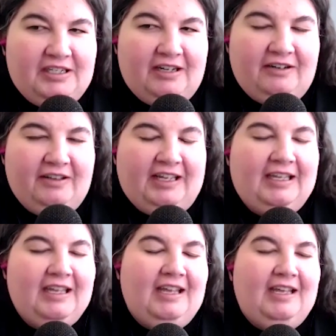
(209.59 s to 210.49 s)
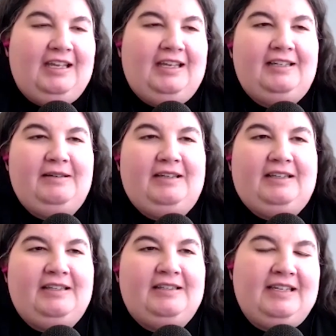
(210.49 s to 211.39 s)
you know, like yeah,
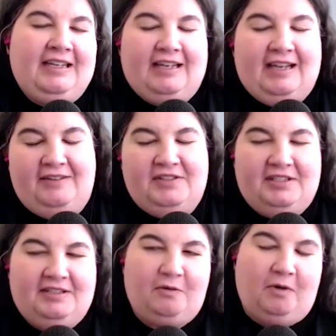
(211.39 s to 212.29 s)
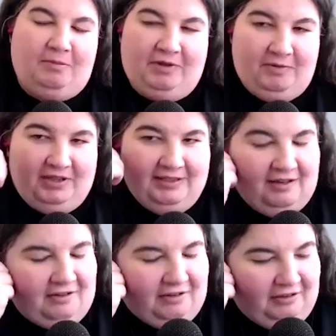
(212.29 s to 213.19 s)
is he kind of squabbling with his
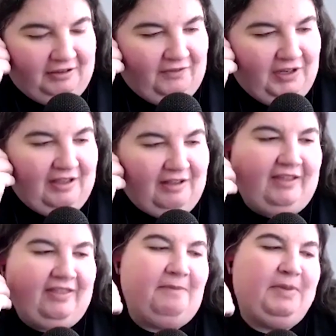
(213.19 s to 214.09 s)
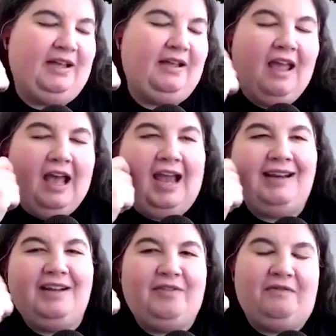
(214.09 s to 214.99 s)
uncle and everything like that. But
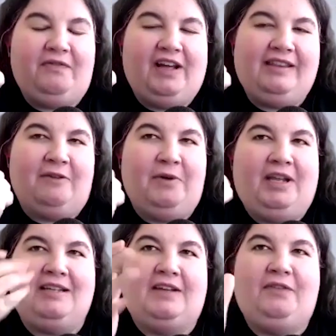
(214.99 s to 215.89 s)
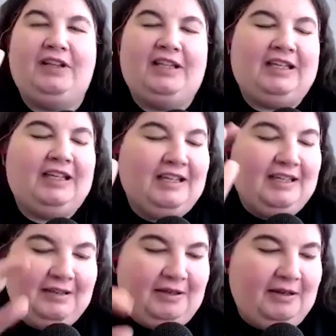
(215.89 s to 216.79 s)
I never felt that way because I feel like
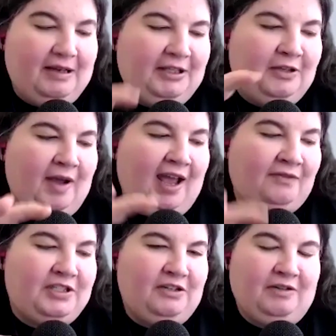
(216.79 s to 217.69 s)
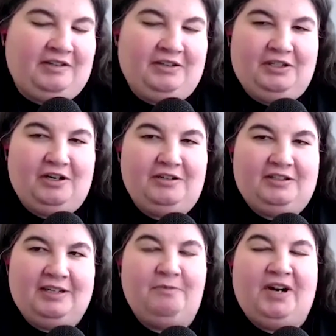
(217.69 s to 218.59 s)
you have to uh, start
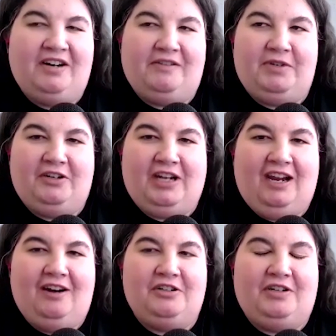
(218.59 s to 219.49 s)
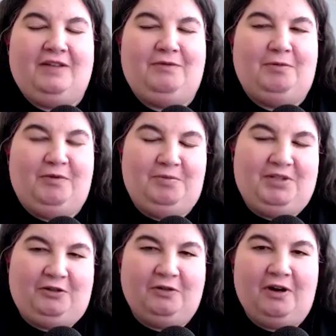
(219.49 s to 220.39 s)
somewhere with your character and give them room
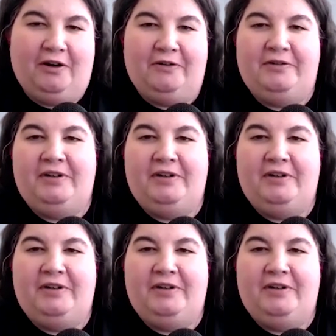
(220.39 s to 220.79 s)
to grow mm-hmm.